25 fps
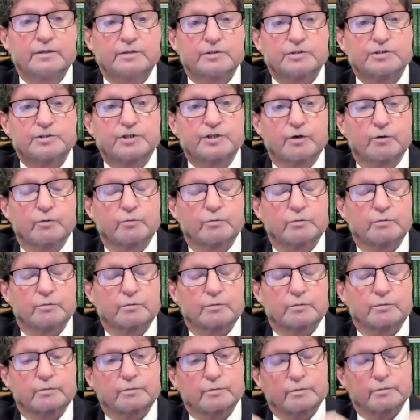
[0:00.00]
So
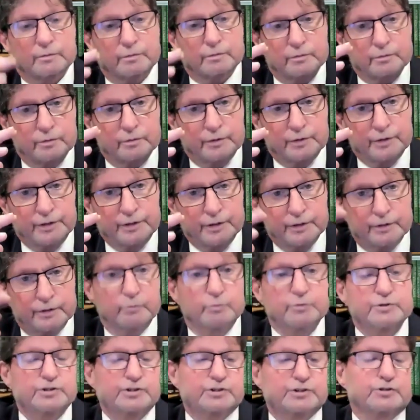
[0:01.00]
here
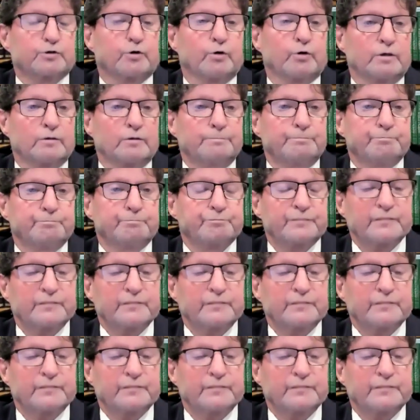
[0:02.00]
was Saul